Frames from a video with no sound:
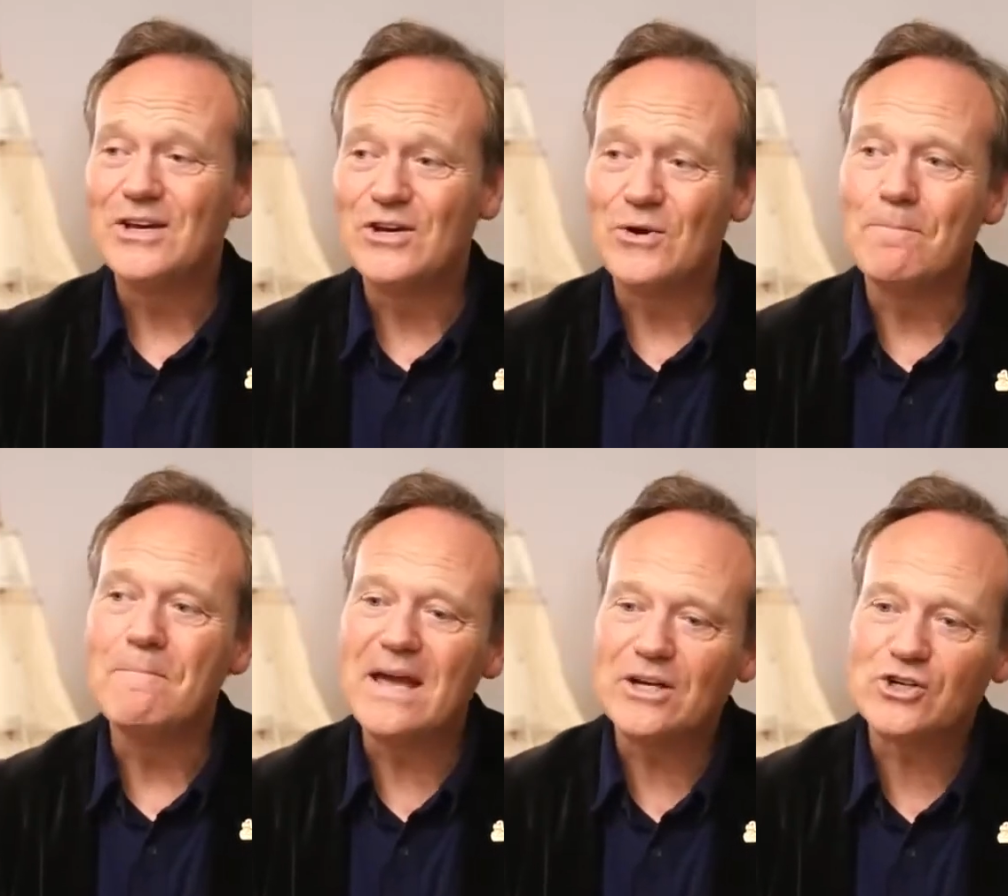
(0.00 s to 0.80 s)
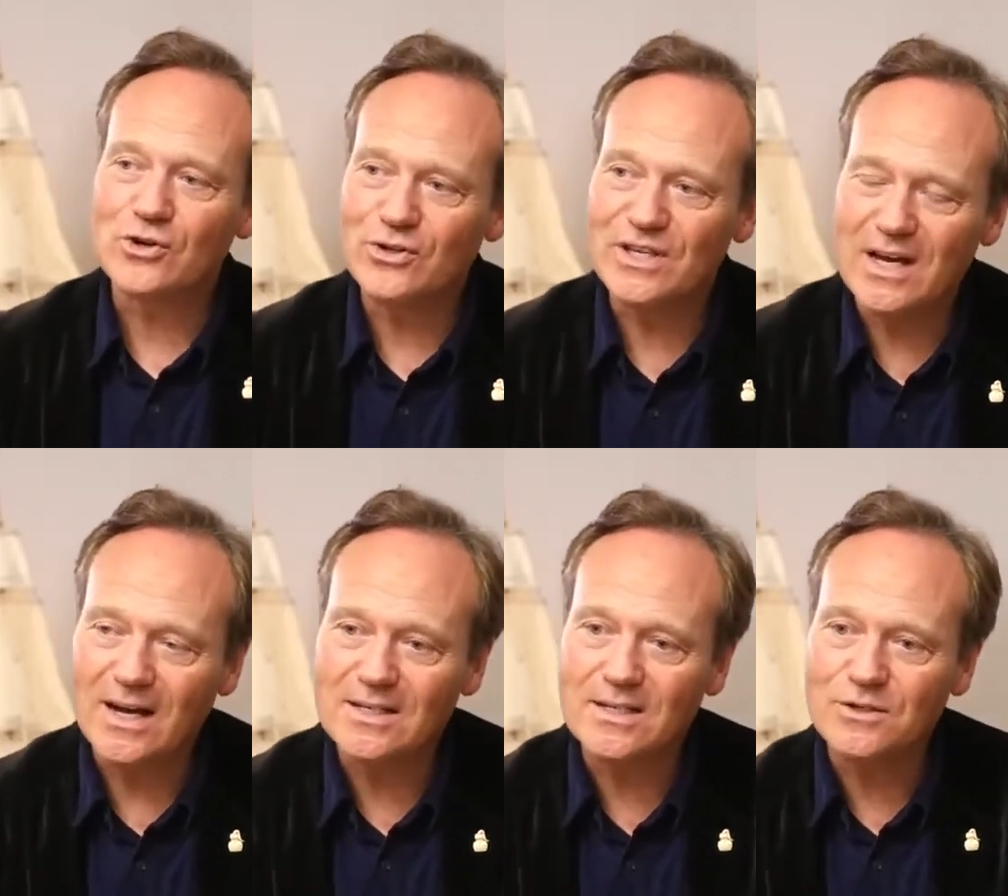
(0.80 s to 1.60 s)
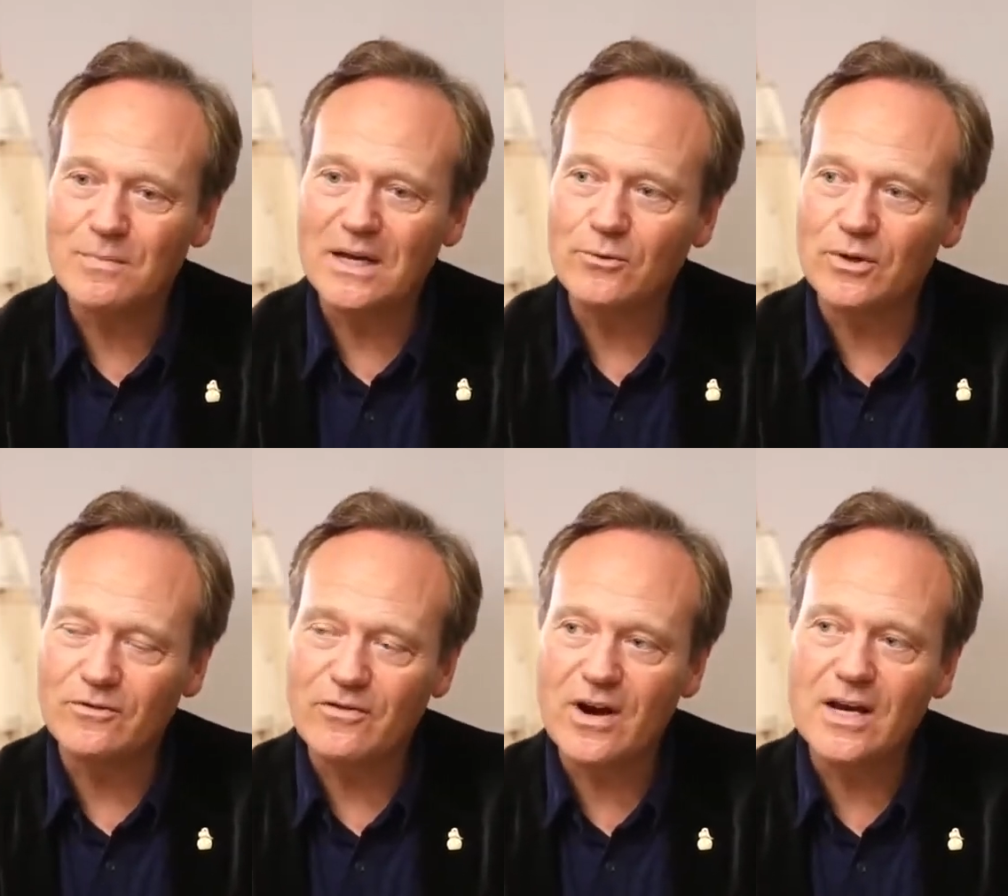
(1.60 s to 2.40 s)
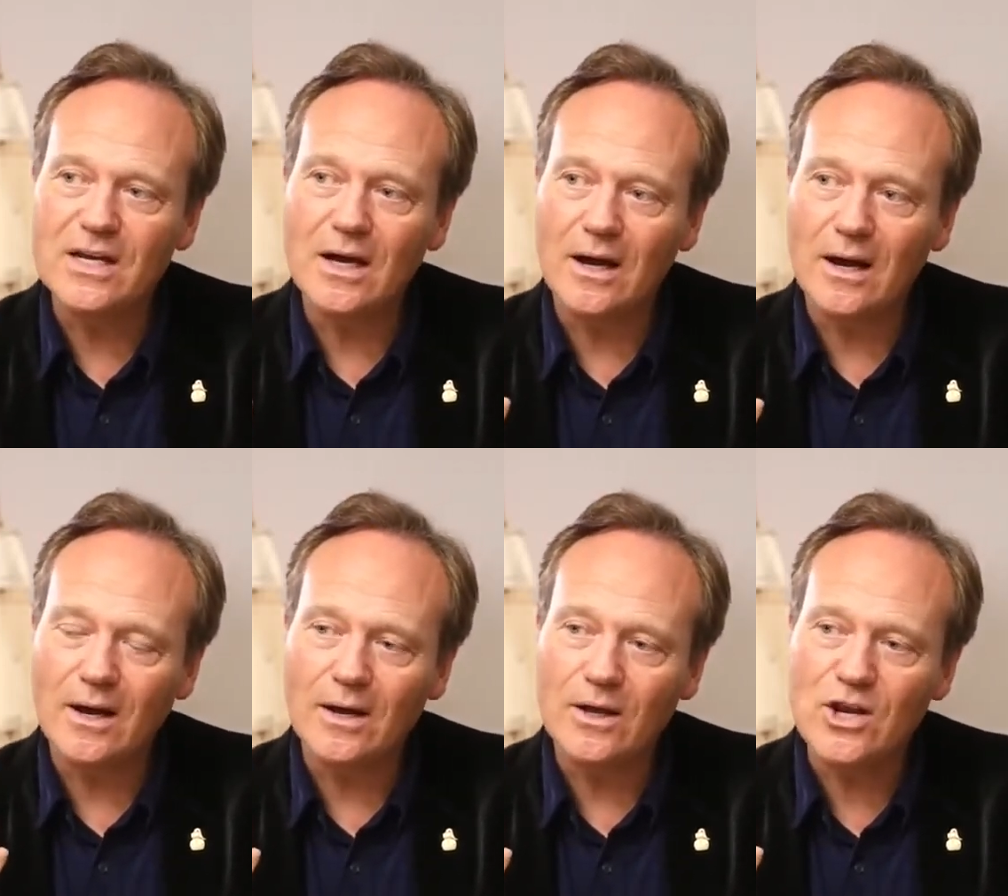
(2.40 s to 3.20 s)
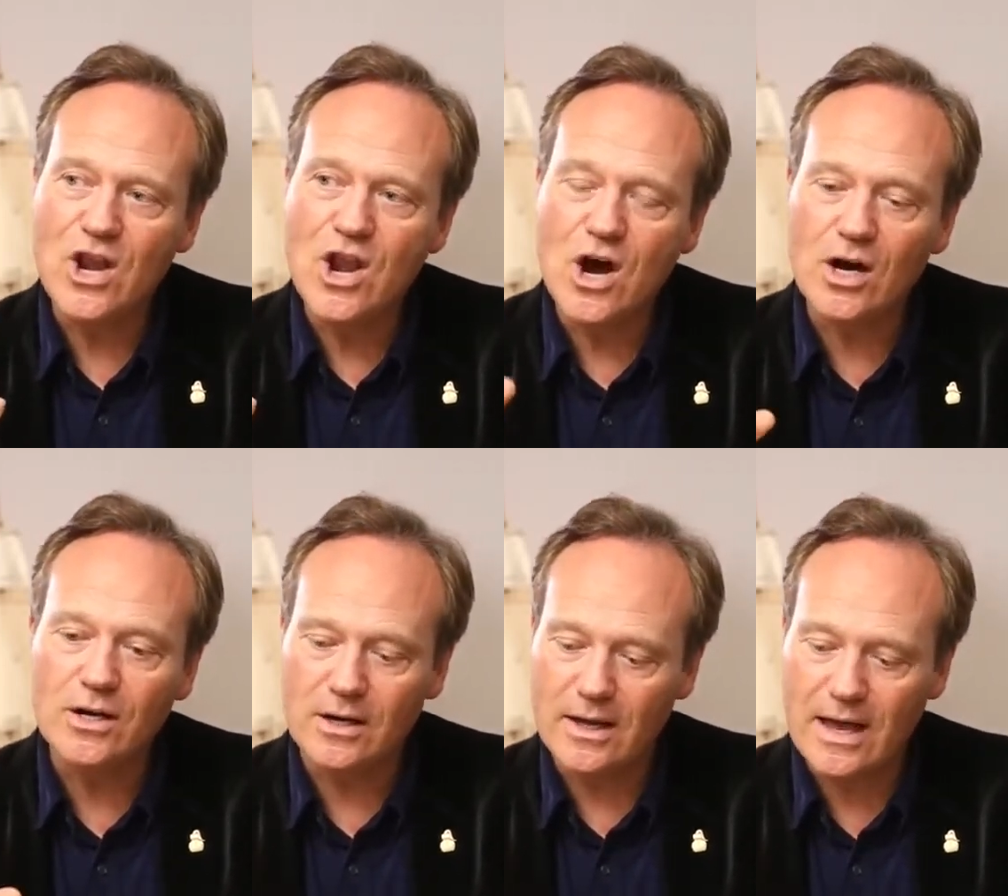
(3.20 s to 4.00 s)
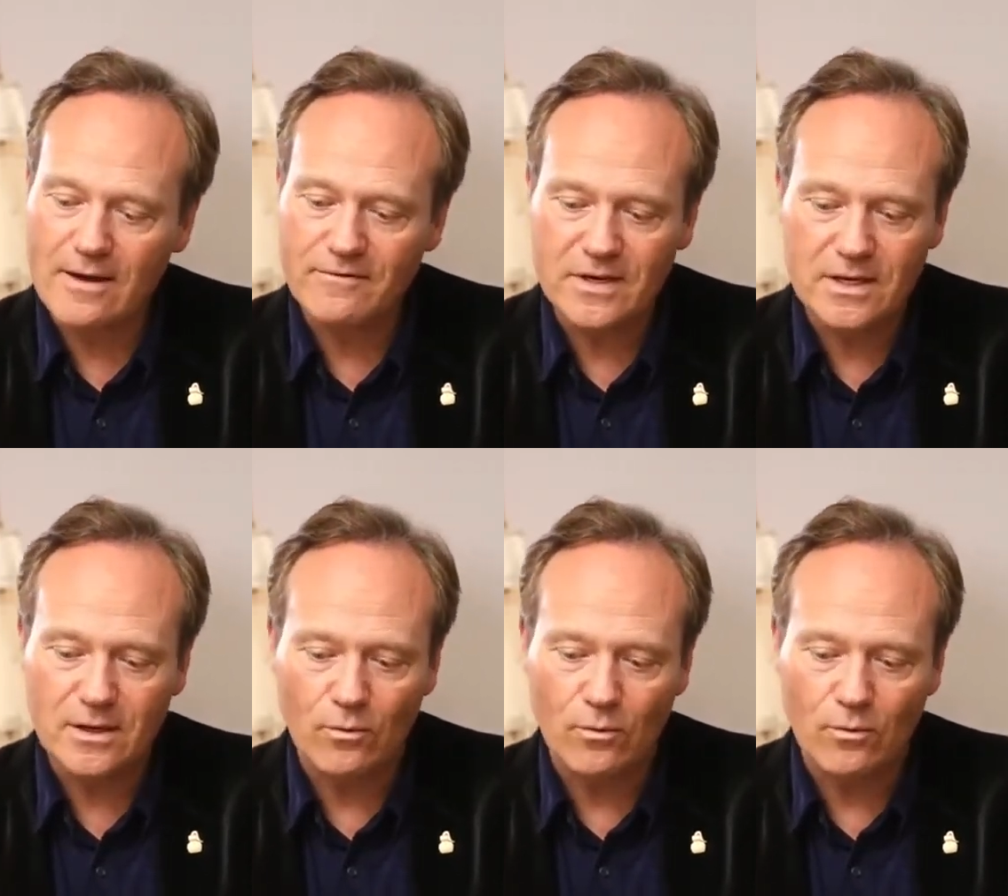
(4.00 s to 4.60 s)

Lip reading: you know, make sure the ice is made with very non-heavy